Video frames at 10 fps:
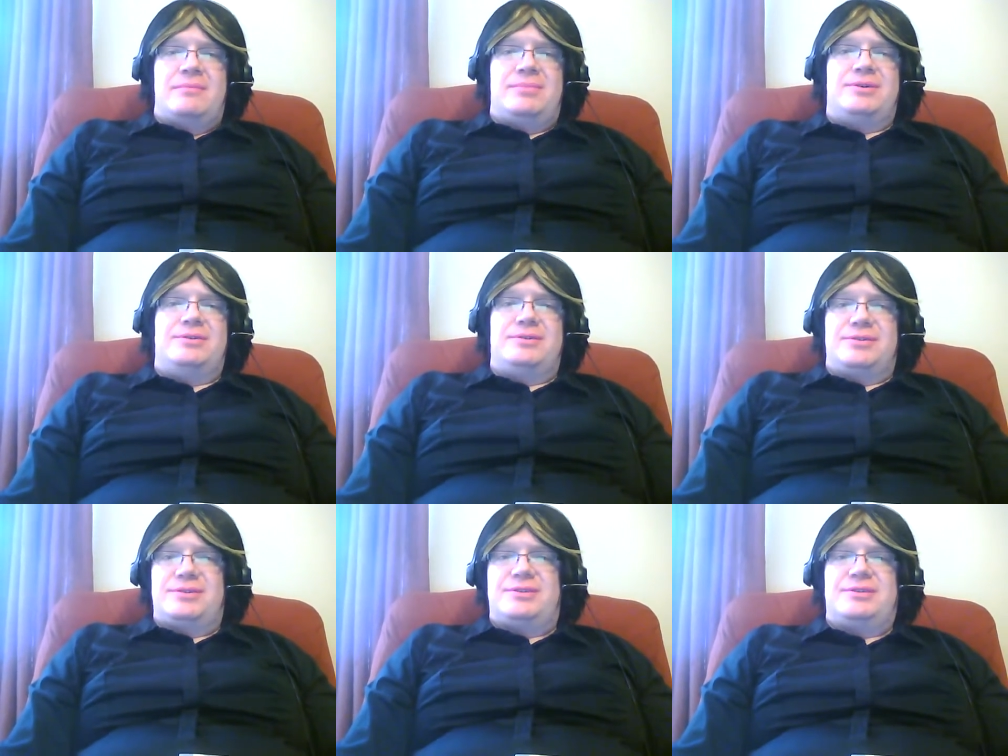
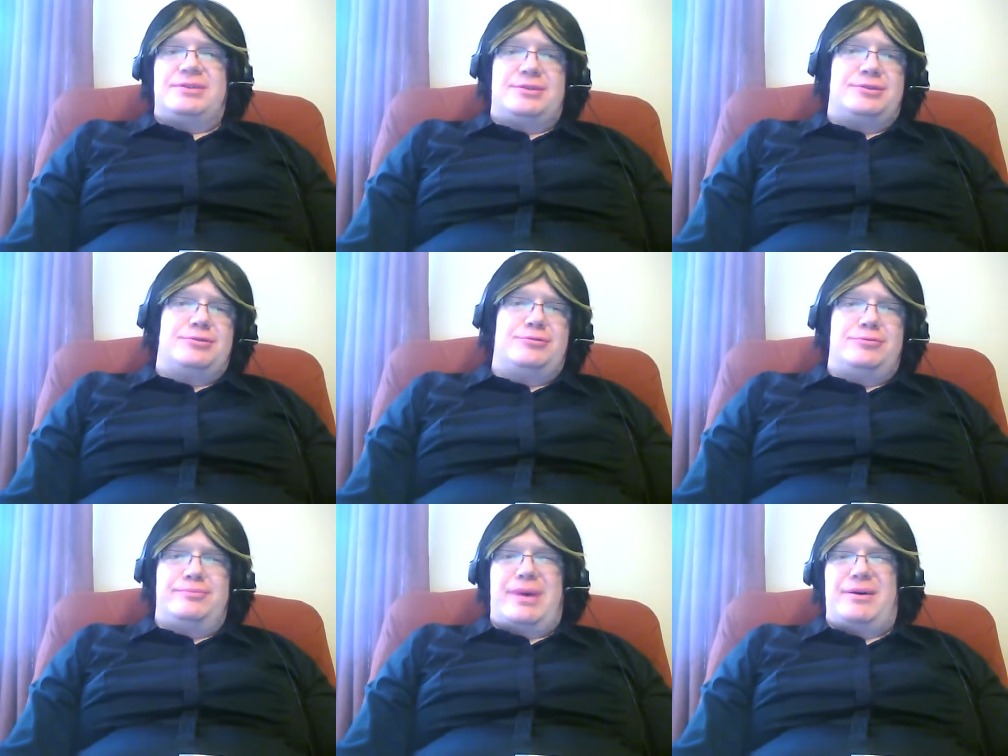Both,
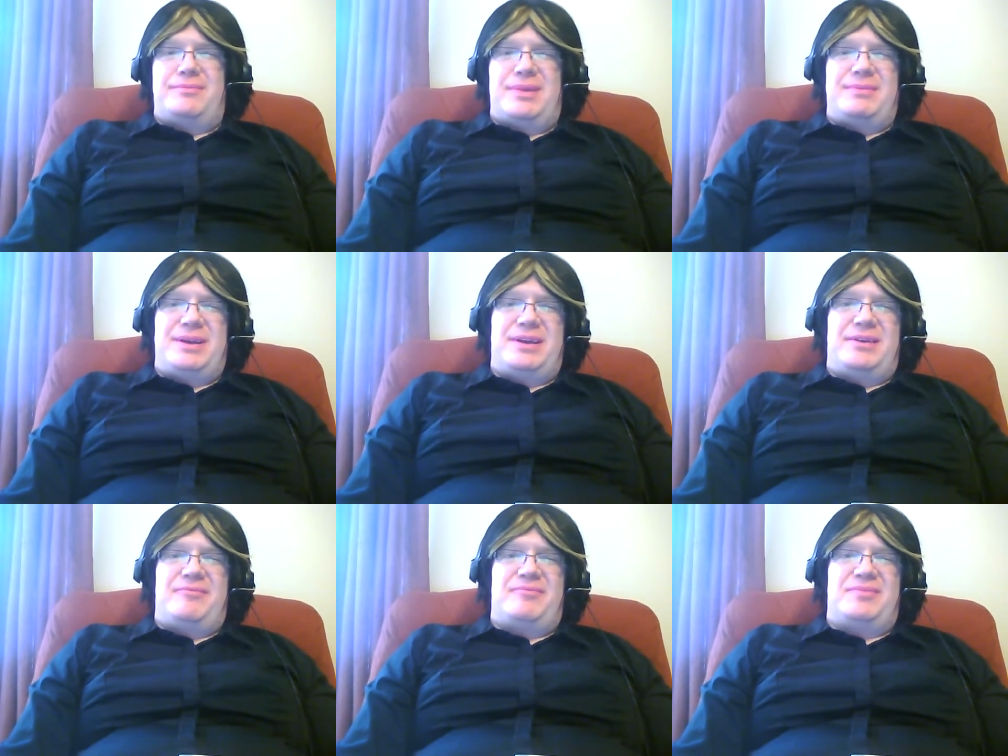oh, about
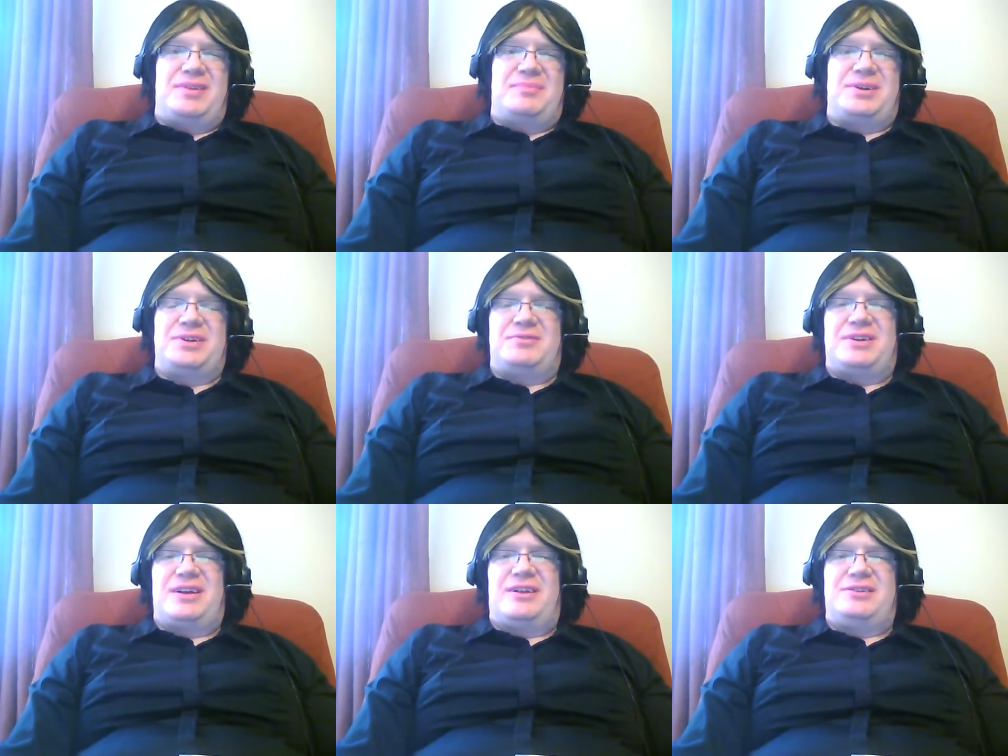maybe, the prison
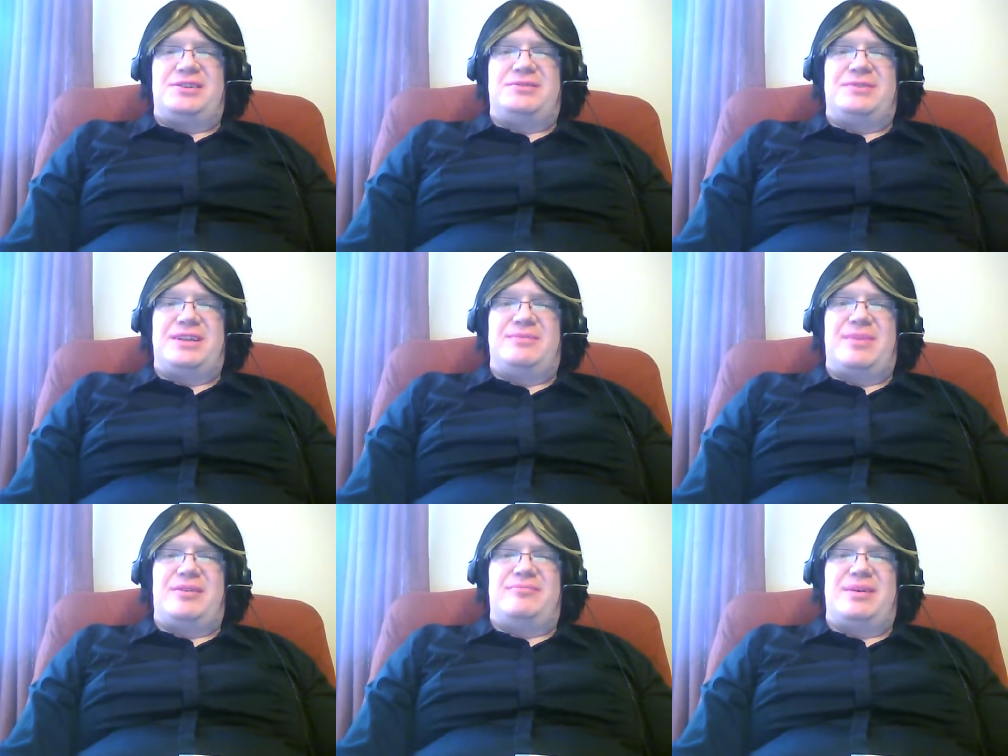was the closest within
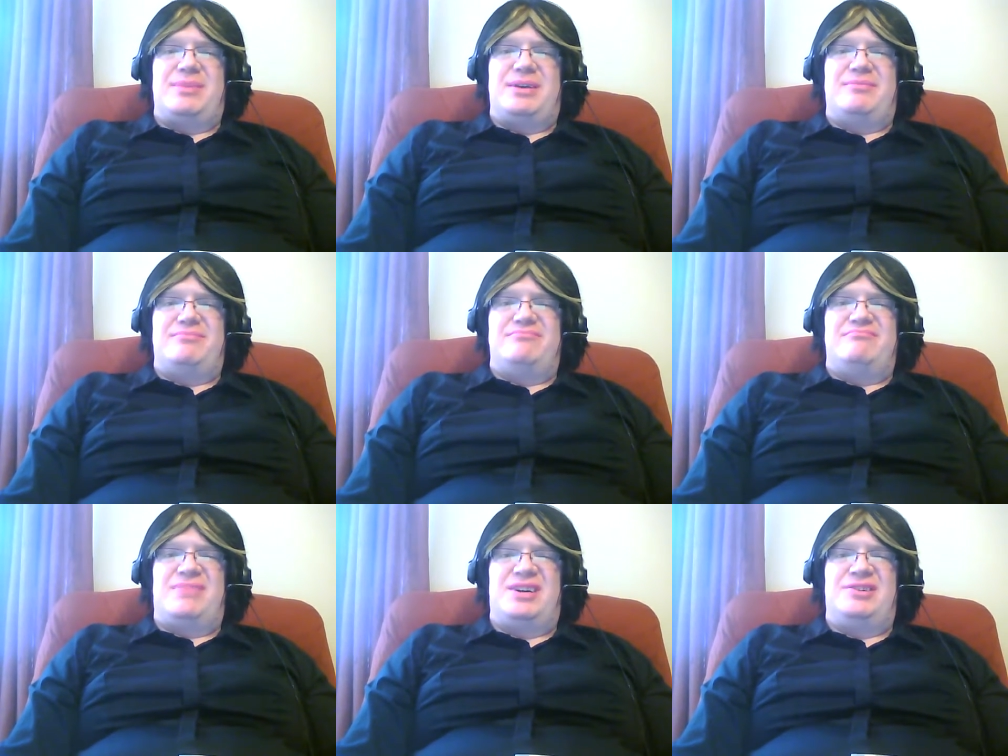about maybe
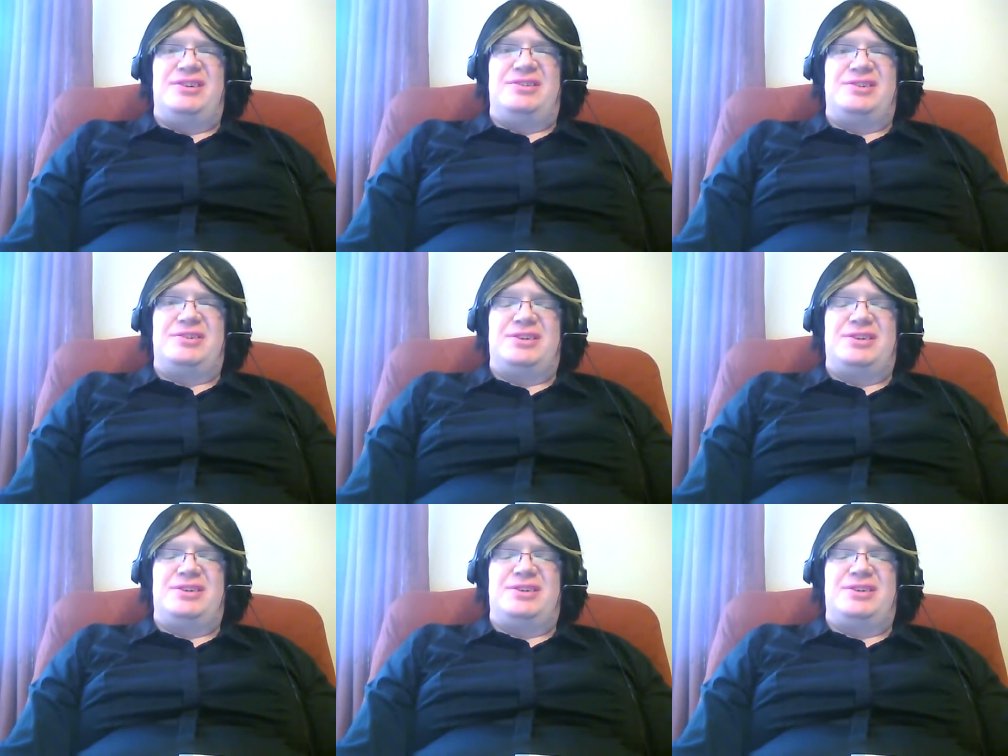a hundred or so